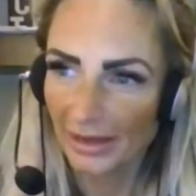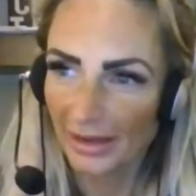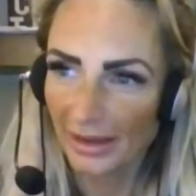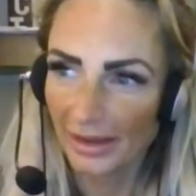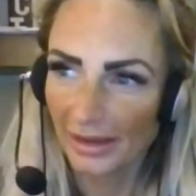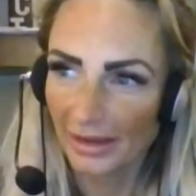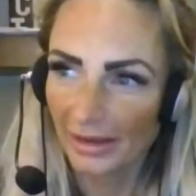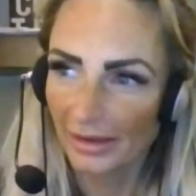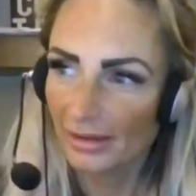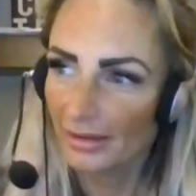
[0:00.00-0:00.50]

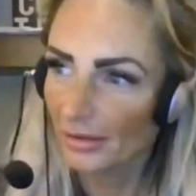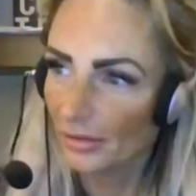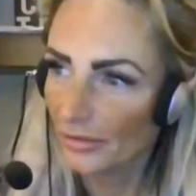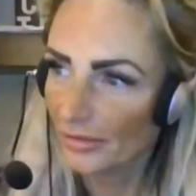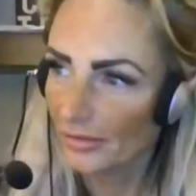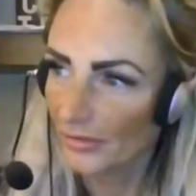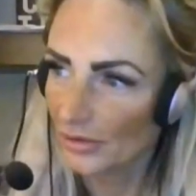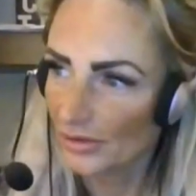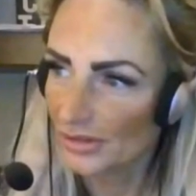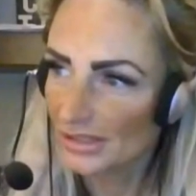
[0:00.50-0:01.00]
aka
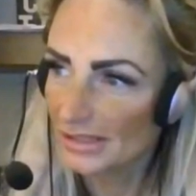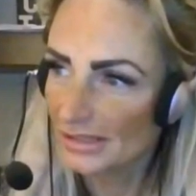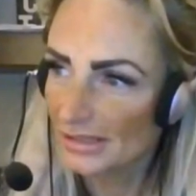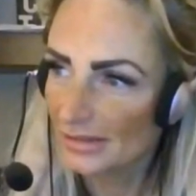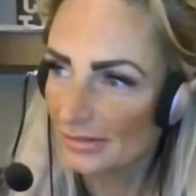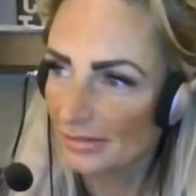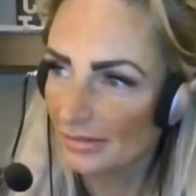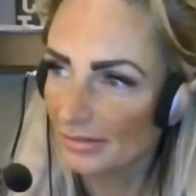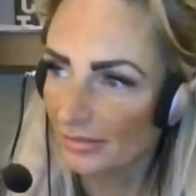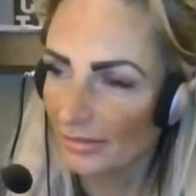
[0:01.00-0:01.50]

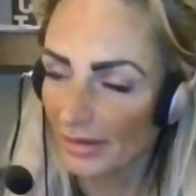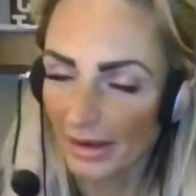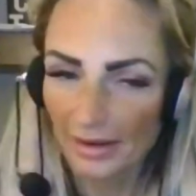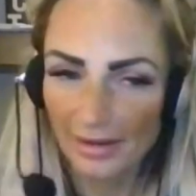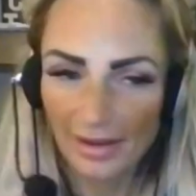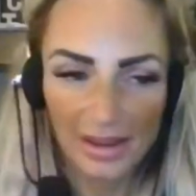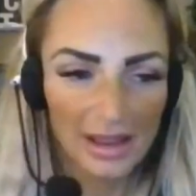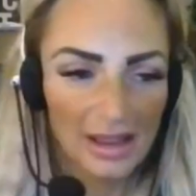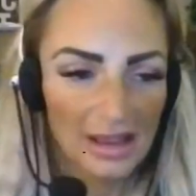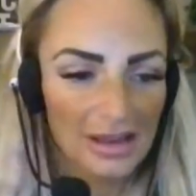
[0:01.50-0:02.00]
universe,
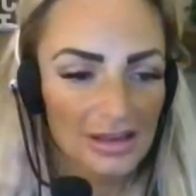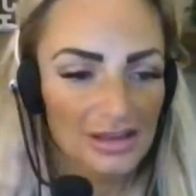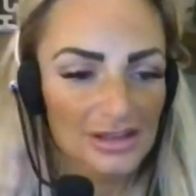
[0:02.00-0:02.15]
right?